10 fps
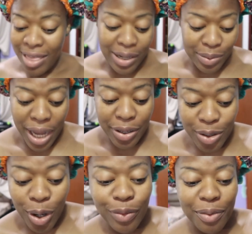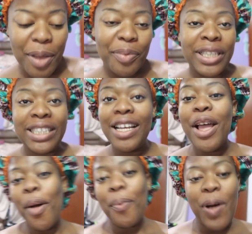That's what I use all over my body.
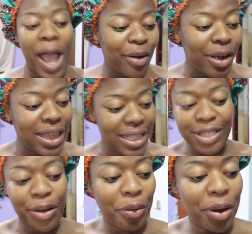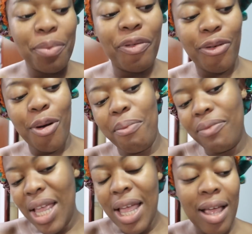But I got this cream from